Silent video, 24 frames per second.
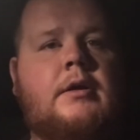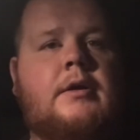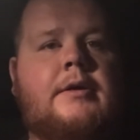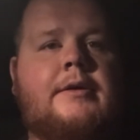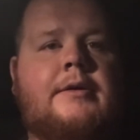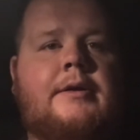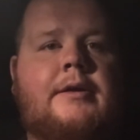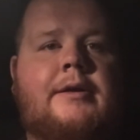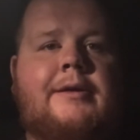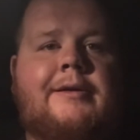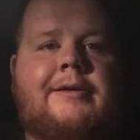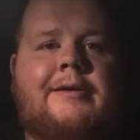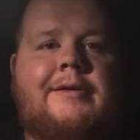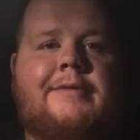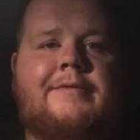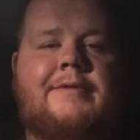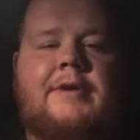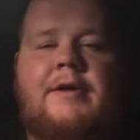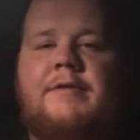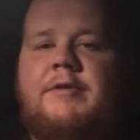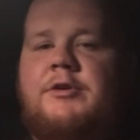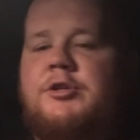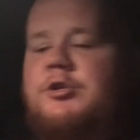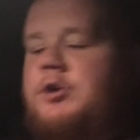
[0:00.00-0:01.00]
you've
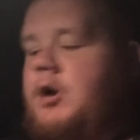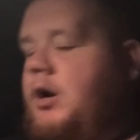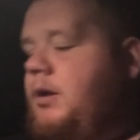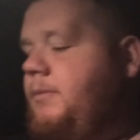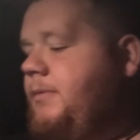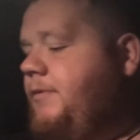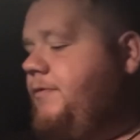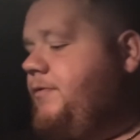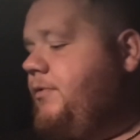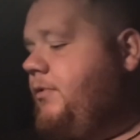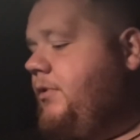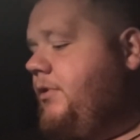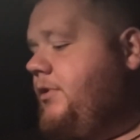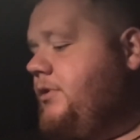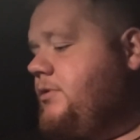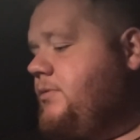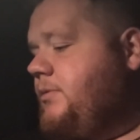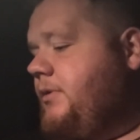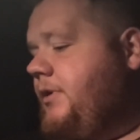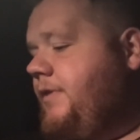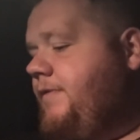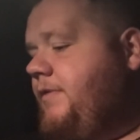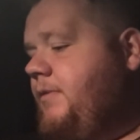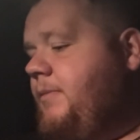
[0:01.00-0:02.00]
never tried it before, this will
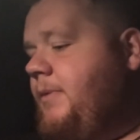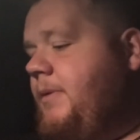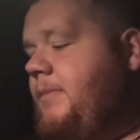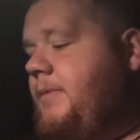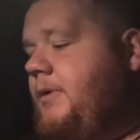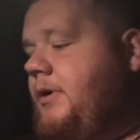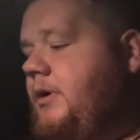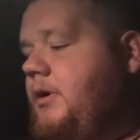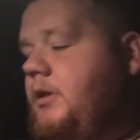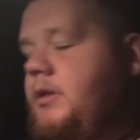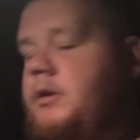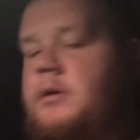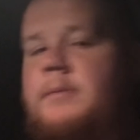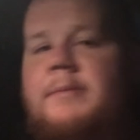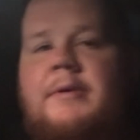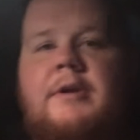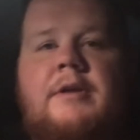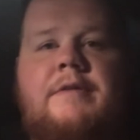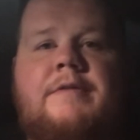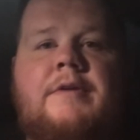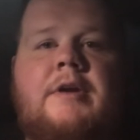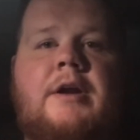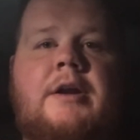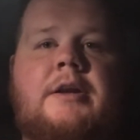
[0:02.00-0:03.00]
give you maybe a little bit
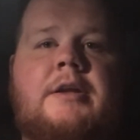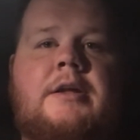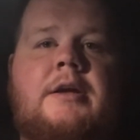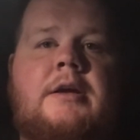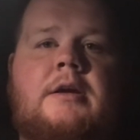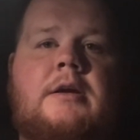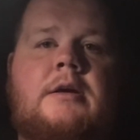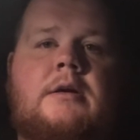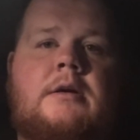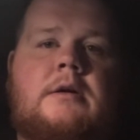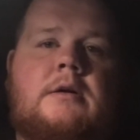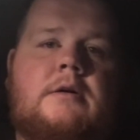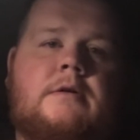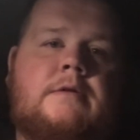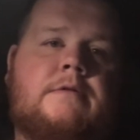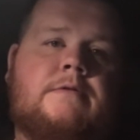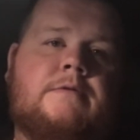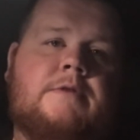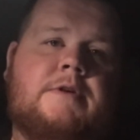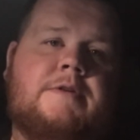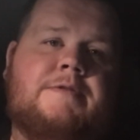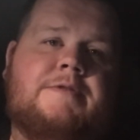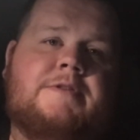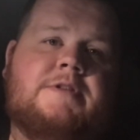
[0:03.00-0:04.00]
of an idea
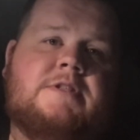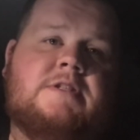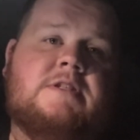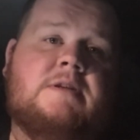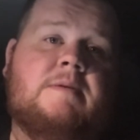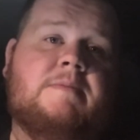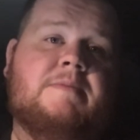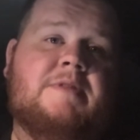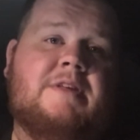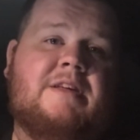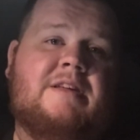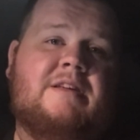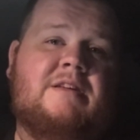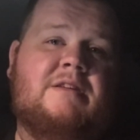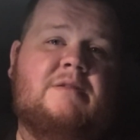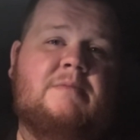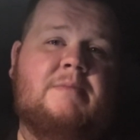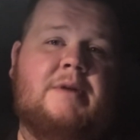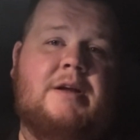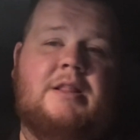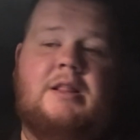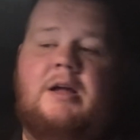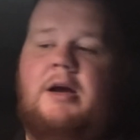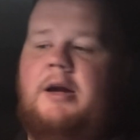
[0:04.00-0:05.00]
of if it's something you
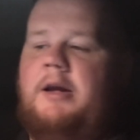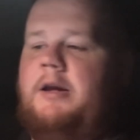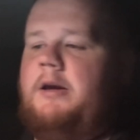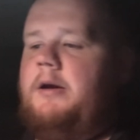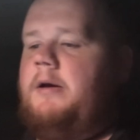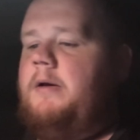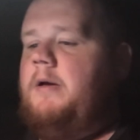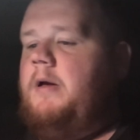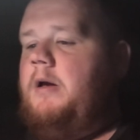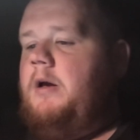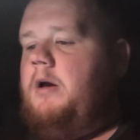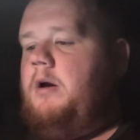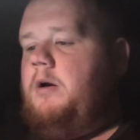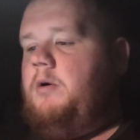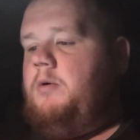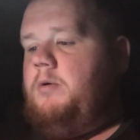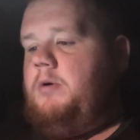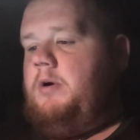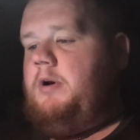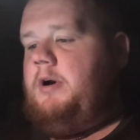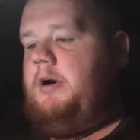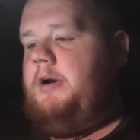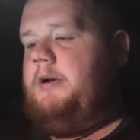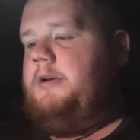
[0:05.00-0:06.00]
might like or
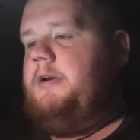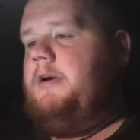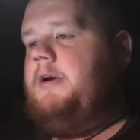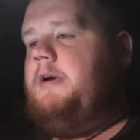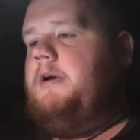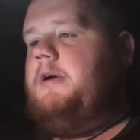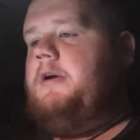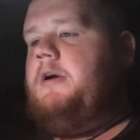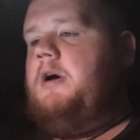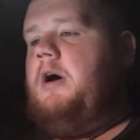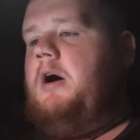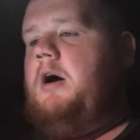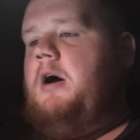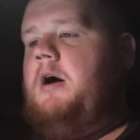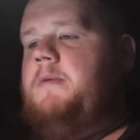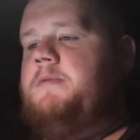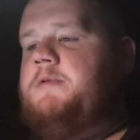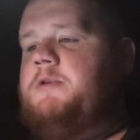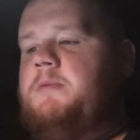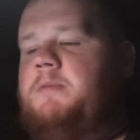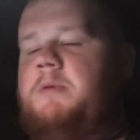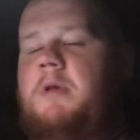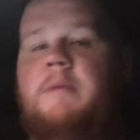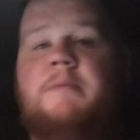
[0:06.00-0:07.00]
not.
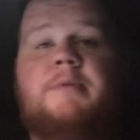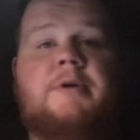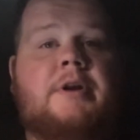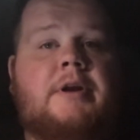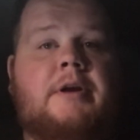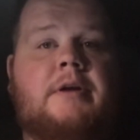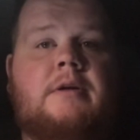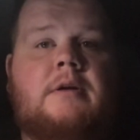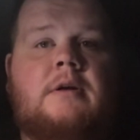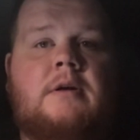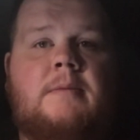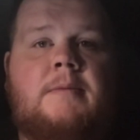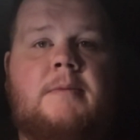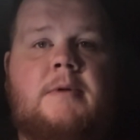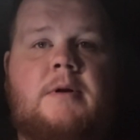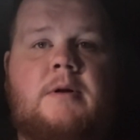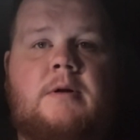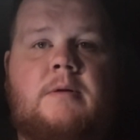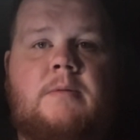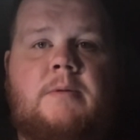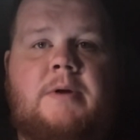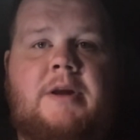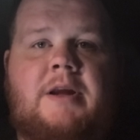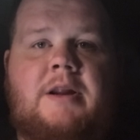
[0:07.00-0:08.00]
So Plum Pudding, I'm going
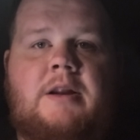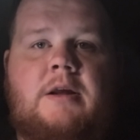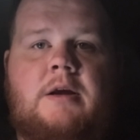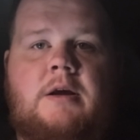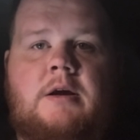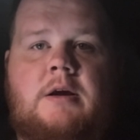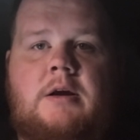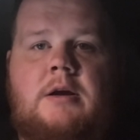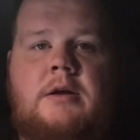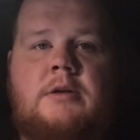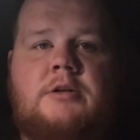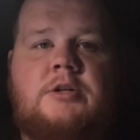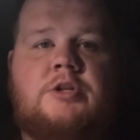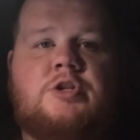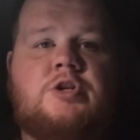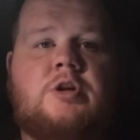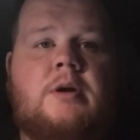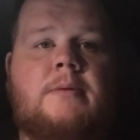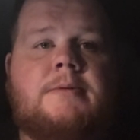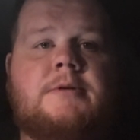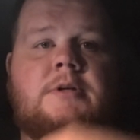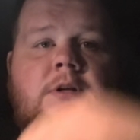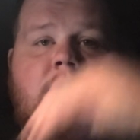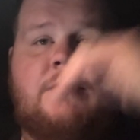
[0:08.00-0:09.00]
to read a
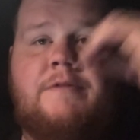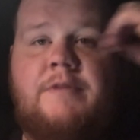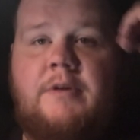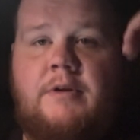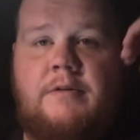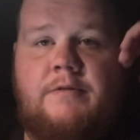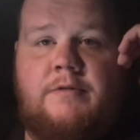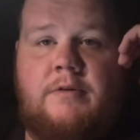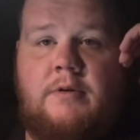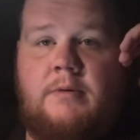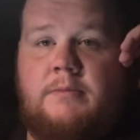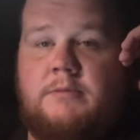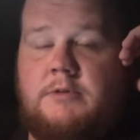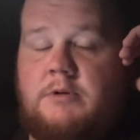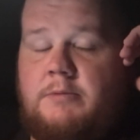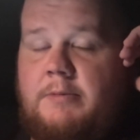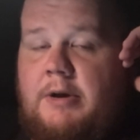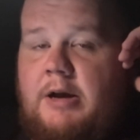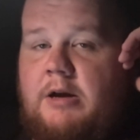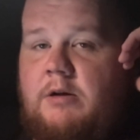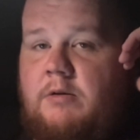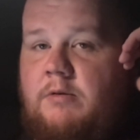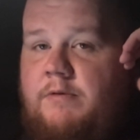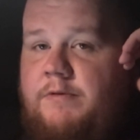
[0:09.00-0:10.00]
description of it from
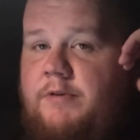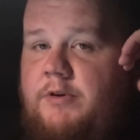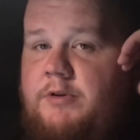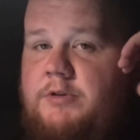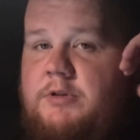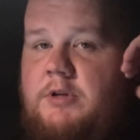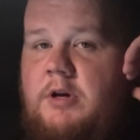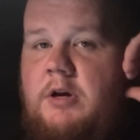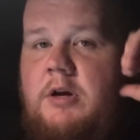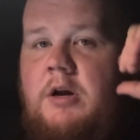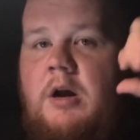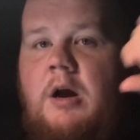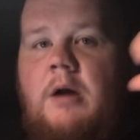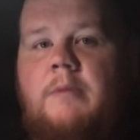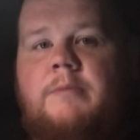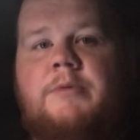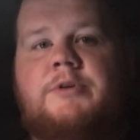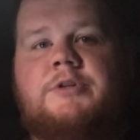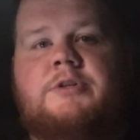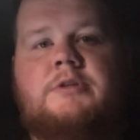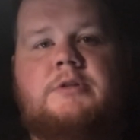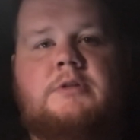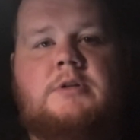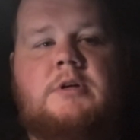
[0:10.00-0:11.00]
tobaccoreviews.com,
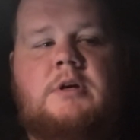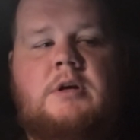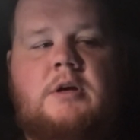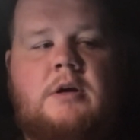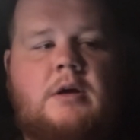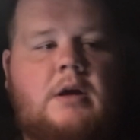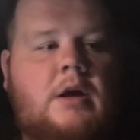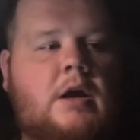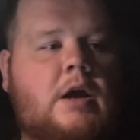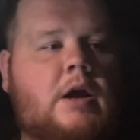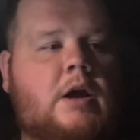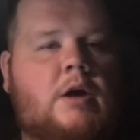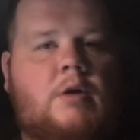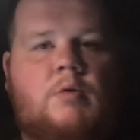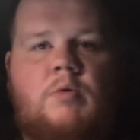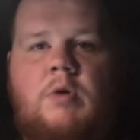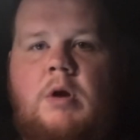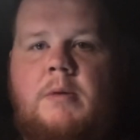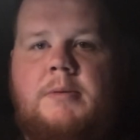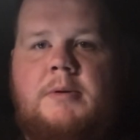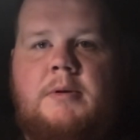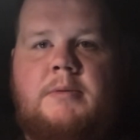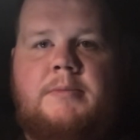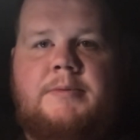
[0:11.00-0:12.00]
which is a
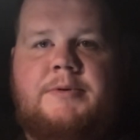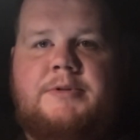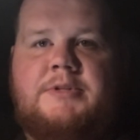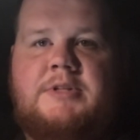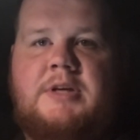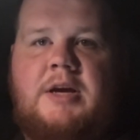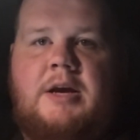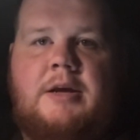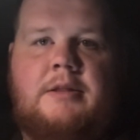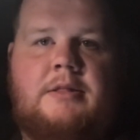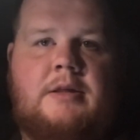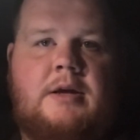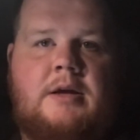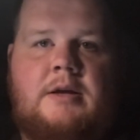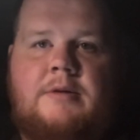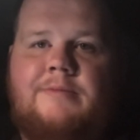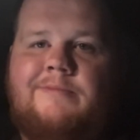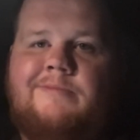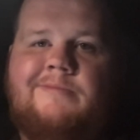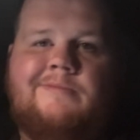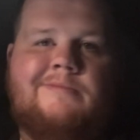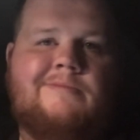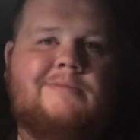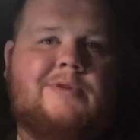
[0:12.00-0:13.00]
reputable site that
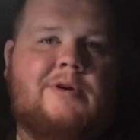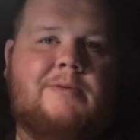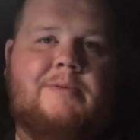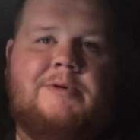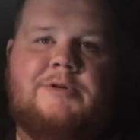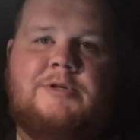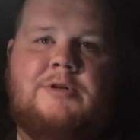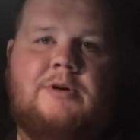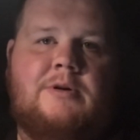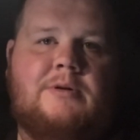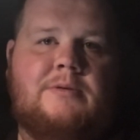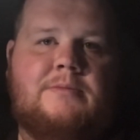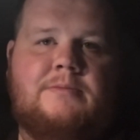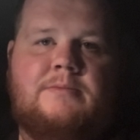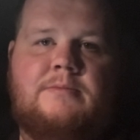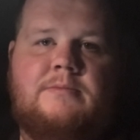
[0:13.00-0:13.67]
pretty much all